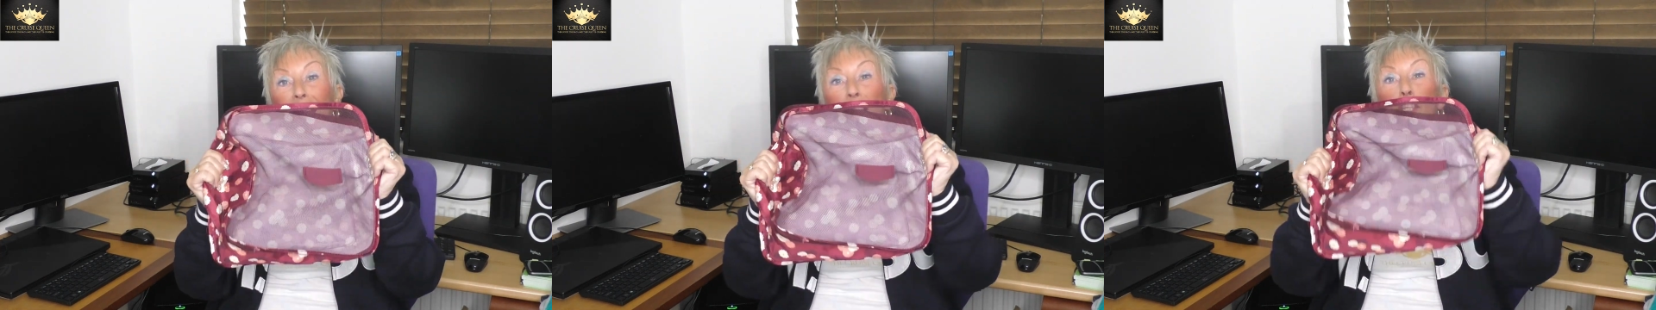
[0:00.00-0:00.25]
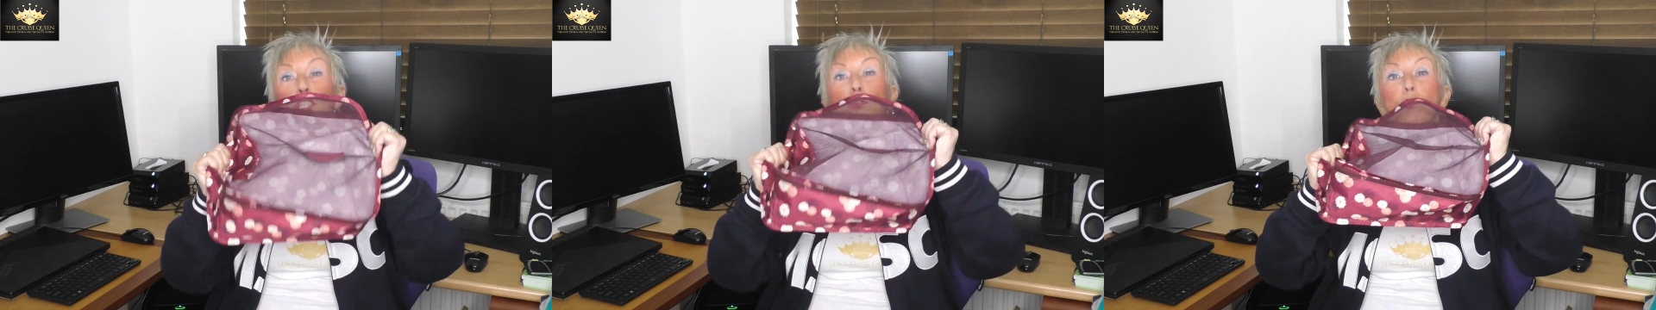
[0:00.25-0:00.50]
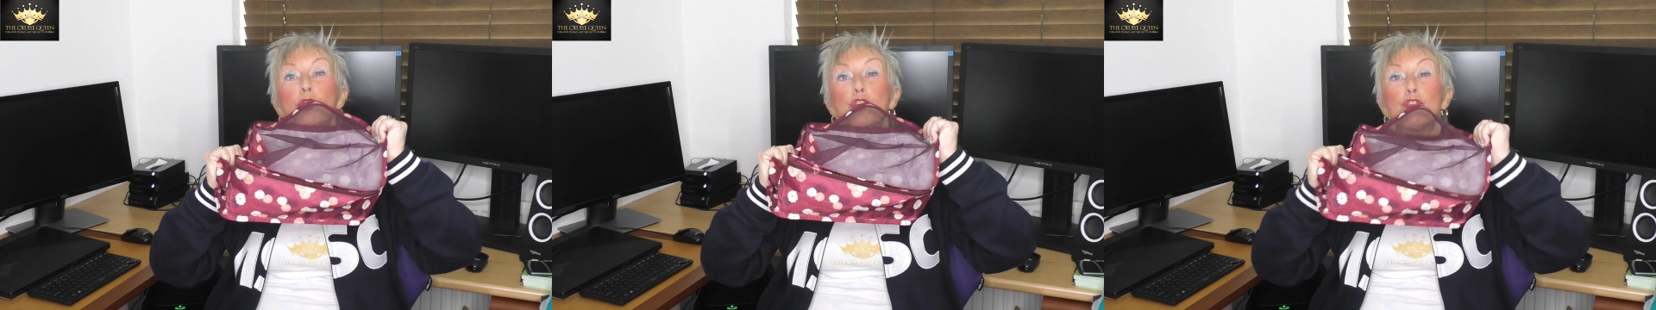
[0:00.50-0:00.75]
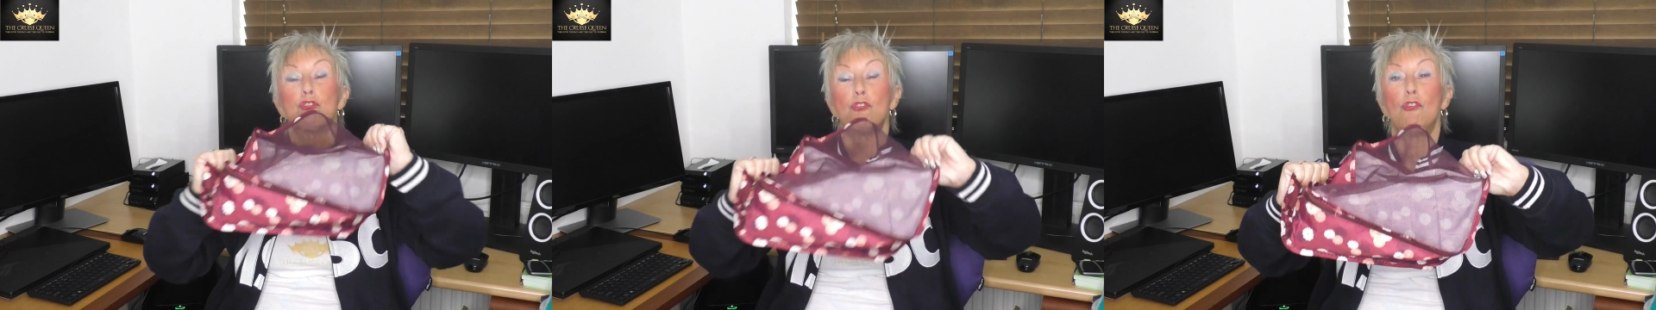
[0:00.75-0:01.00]
into a
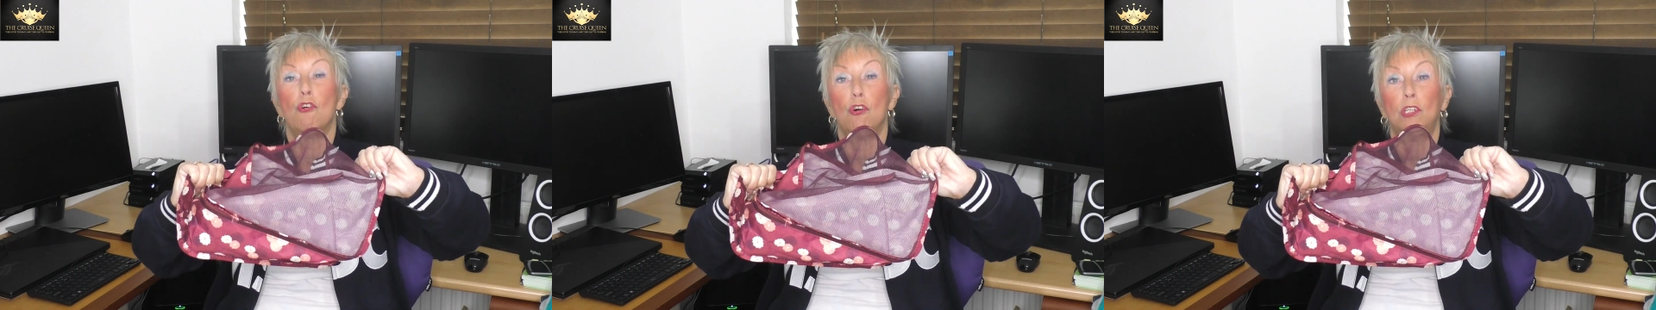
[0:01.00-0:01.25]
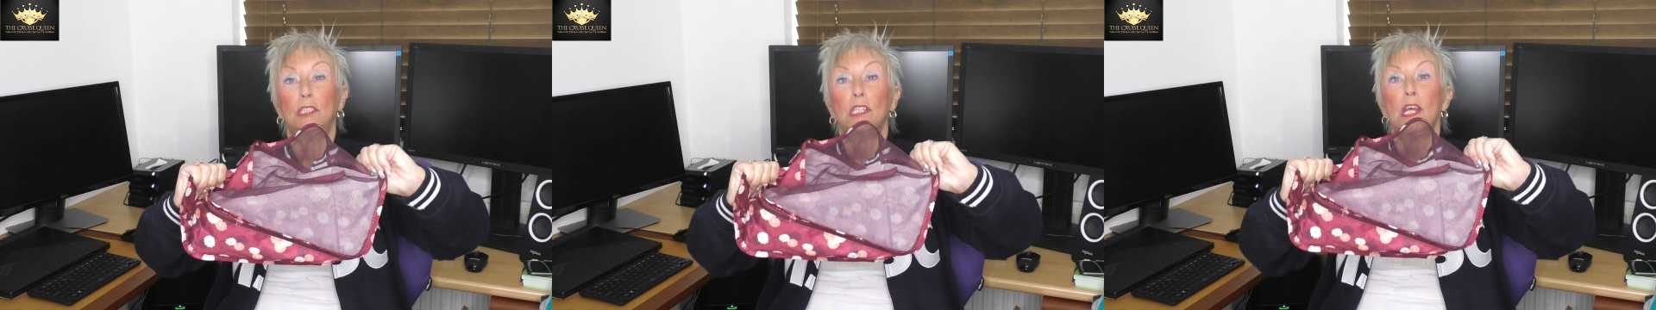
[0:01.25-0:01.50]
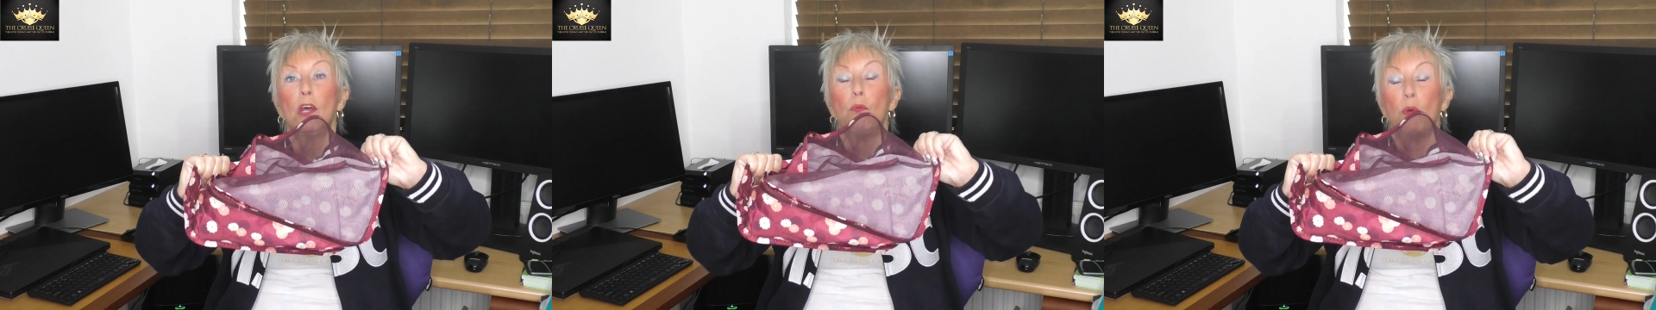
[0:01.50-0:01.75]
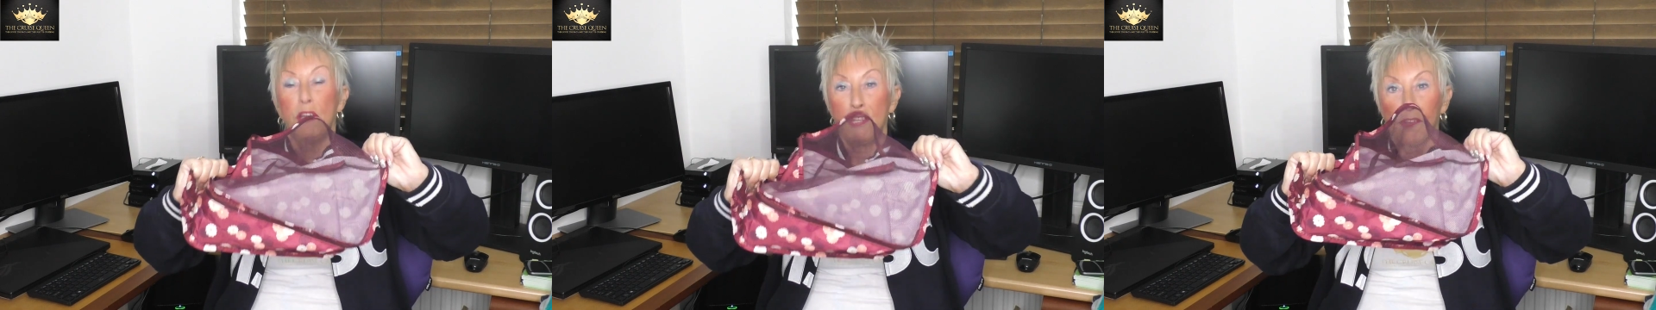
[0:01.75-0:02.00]
drawer
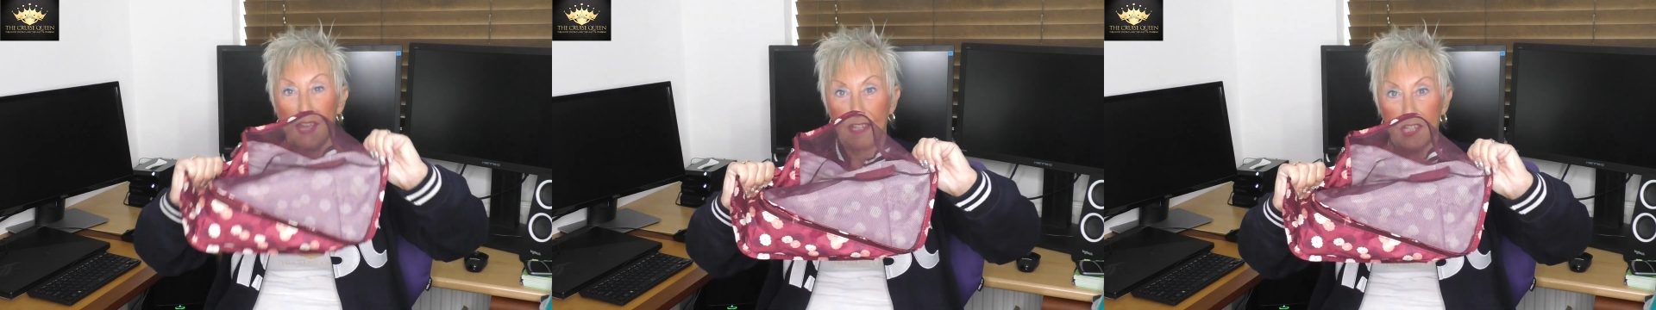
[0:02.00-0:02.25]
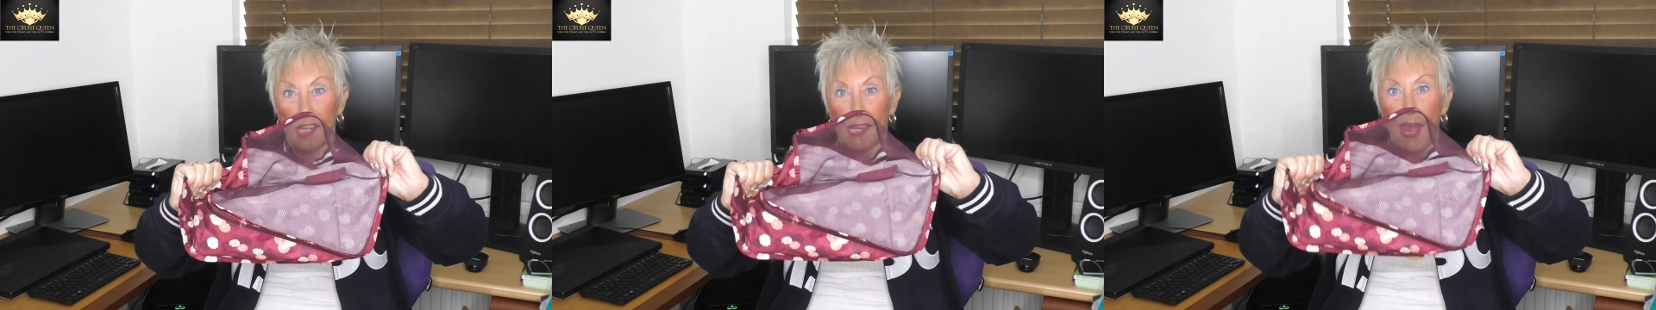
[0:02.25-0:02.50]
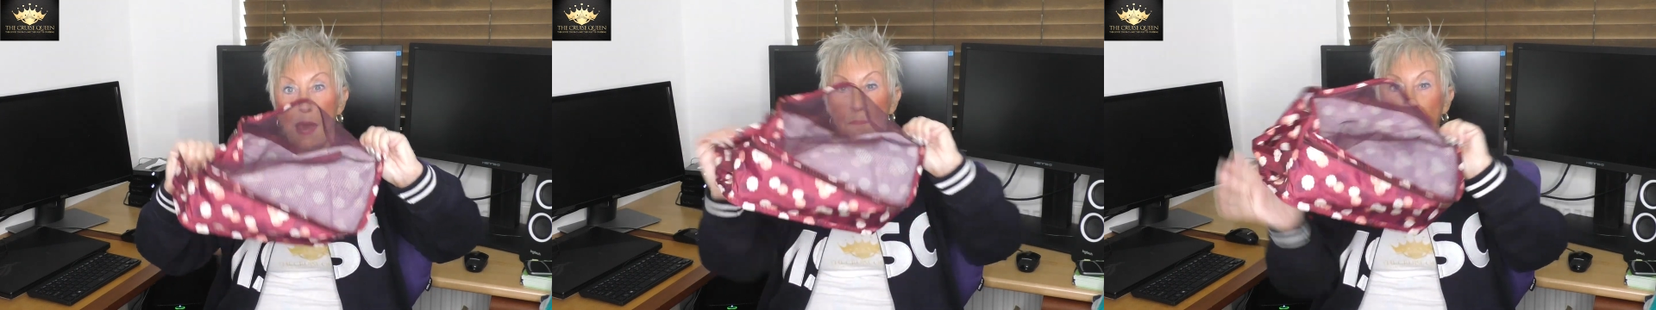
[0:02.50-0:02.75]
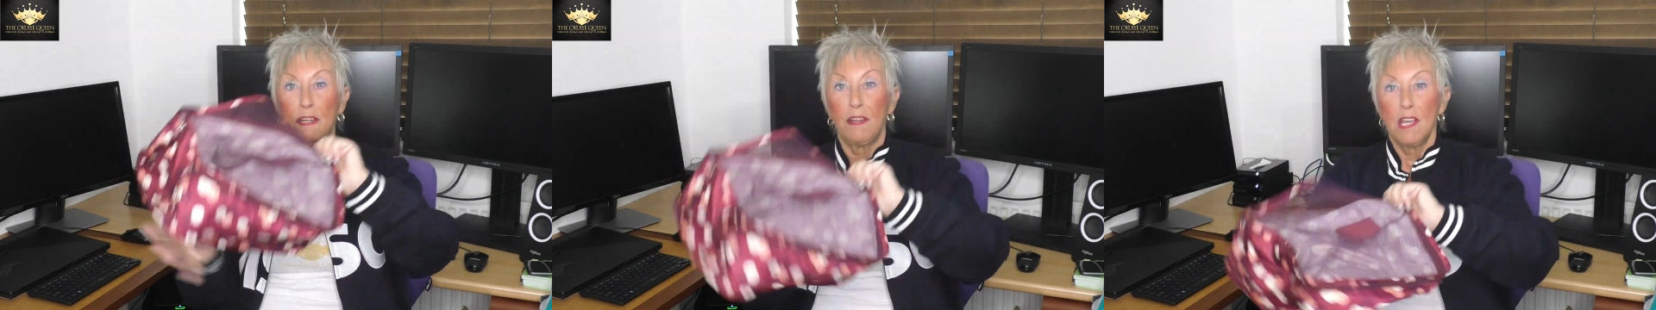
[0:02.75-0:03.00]
when you get to your
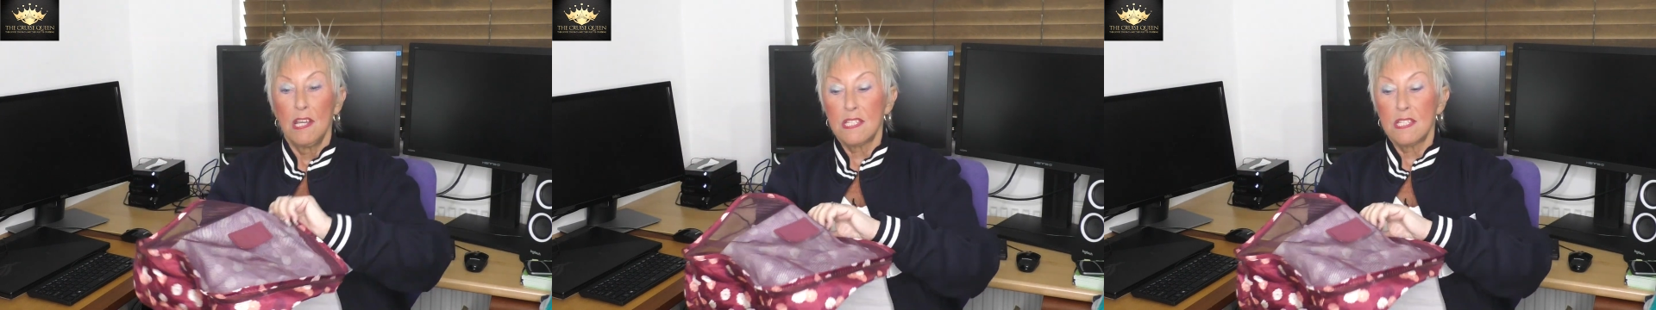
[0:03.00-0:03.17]
cabin.